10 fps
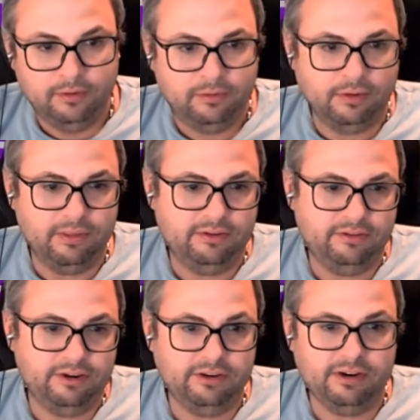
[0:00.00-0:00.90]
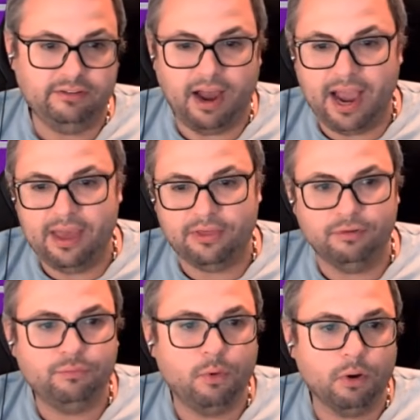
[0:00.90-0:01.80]
So this digit is
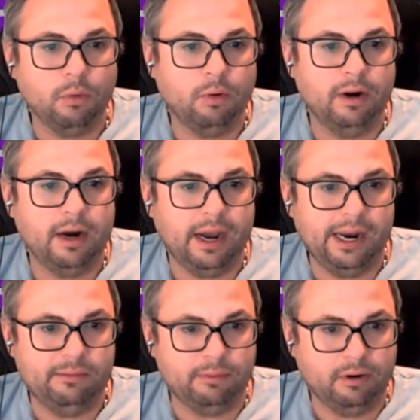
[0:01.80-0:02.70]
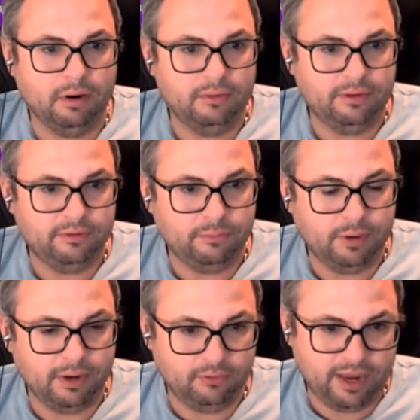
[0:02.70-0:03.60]
either 4 or 9, regardless of
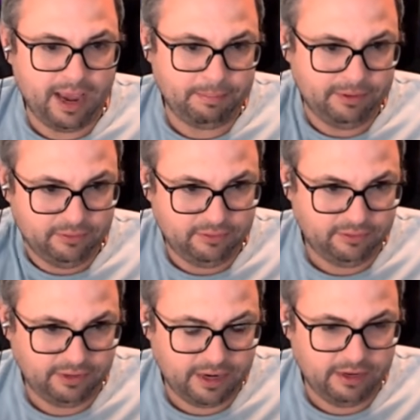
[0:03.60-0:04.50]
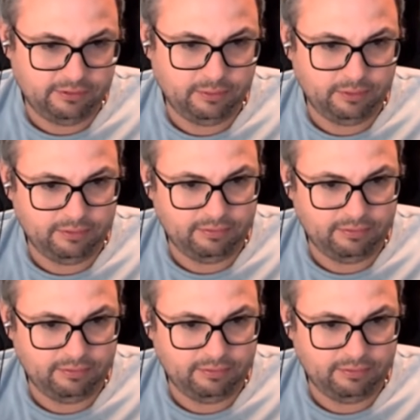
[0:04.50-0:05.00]
what else happens, is the consequence of